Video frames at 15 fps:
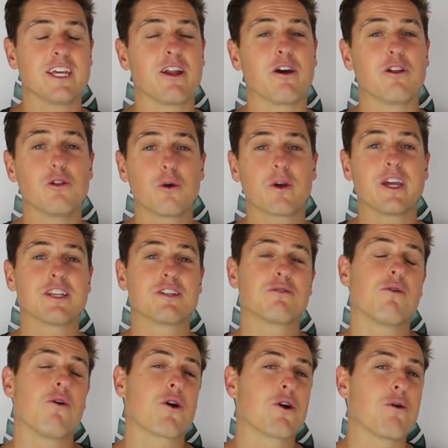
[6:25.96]
you know, looking
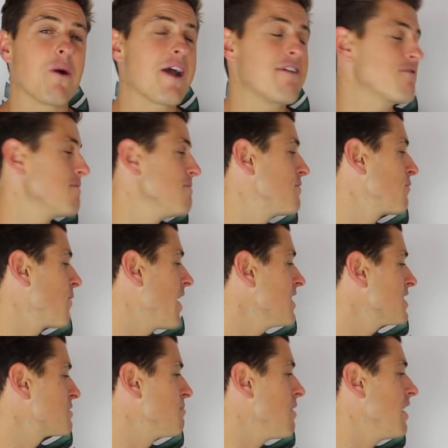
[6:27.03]
to walk away from
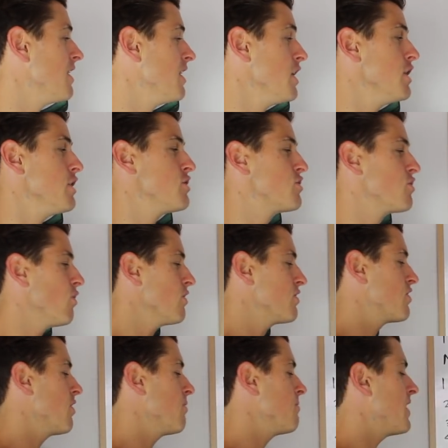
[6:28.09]
threats. But
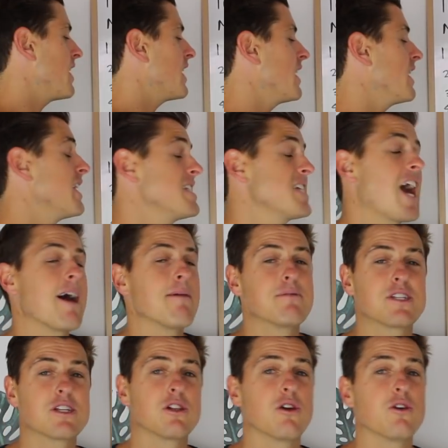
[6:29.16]
short-term thinking is
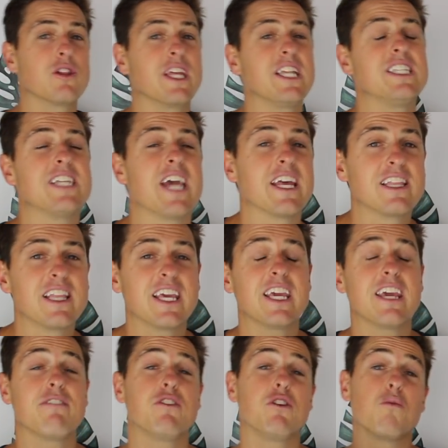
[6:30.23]
absolutely
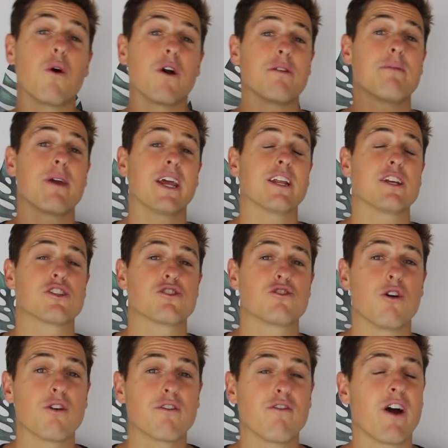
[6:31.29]
deadly if you want to be in a
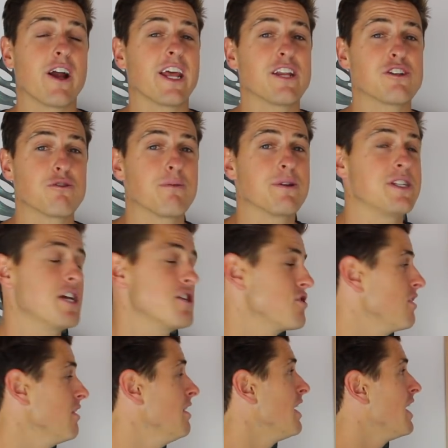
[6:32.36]
strong financial
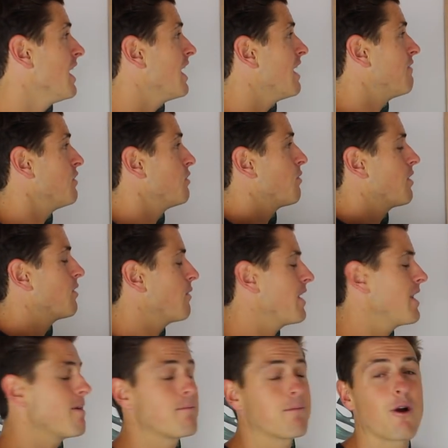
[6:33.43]
position. If you want to
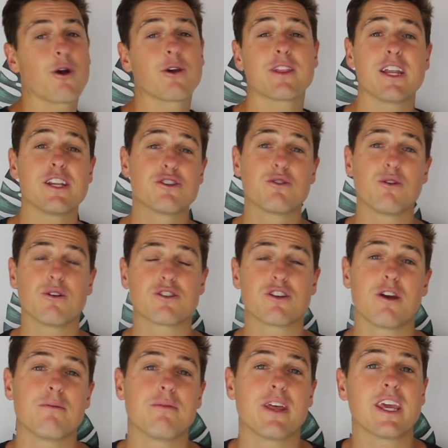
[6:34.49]
end up broke, then
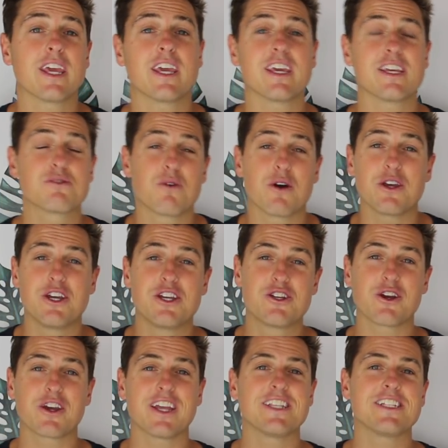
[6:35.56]
short-term thinking is what you
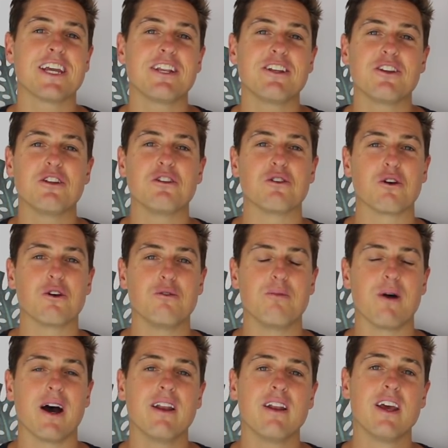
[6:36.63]
should continue to do.
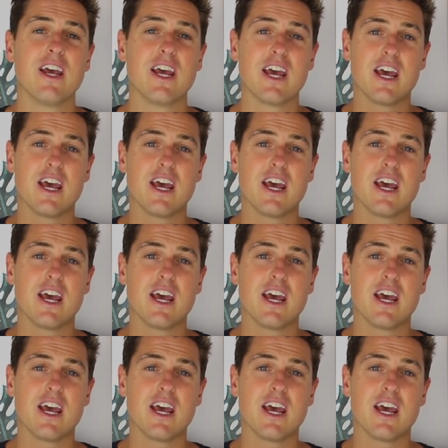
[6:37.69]
But